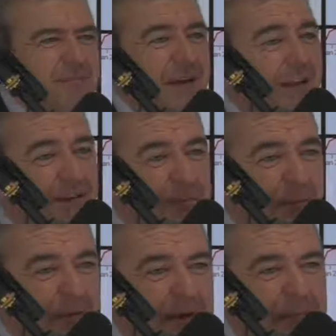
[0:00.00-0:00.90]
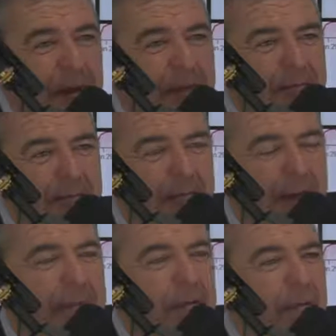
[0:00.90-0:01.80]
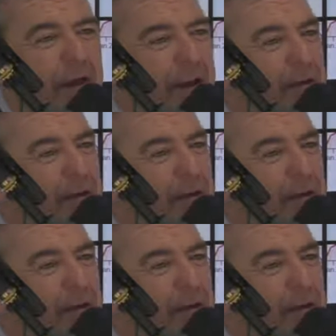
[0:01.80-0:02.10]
Not this morning. Maybe with that